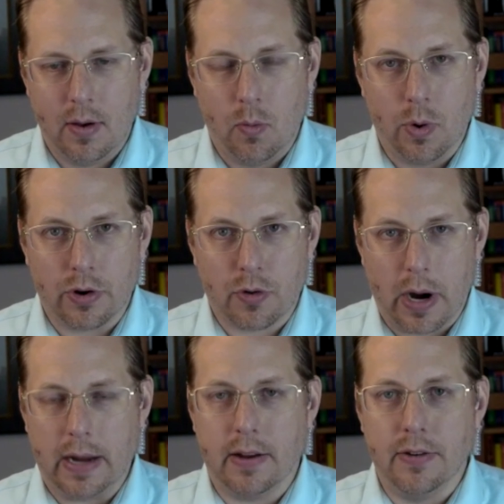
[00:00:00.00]
we're
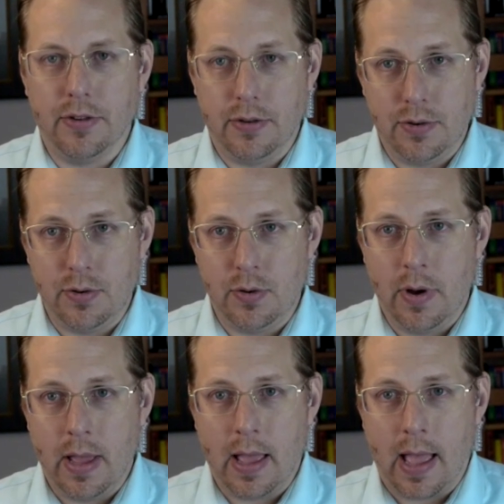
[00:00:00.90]
trying to do
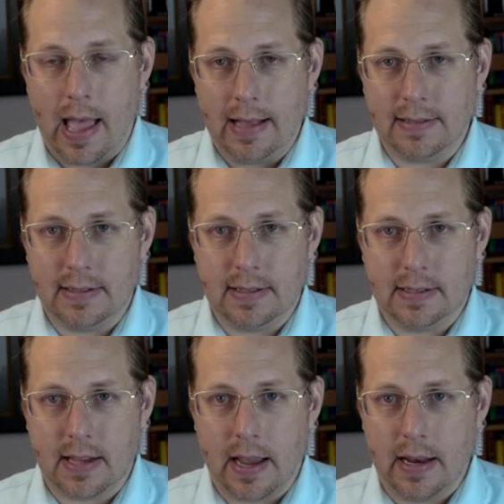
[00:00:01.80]
as a
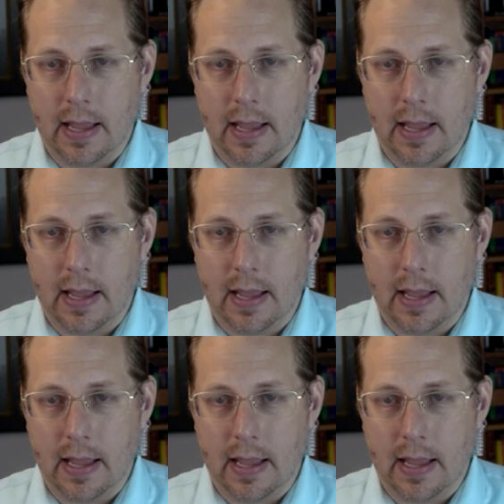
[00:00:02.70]
society.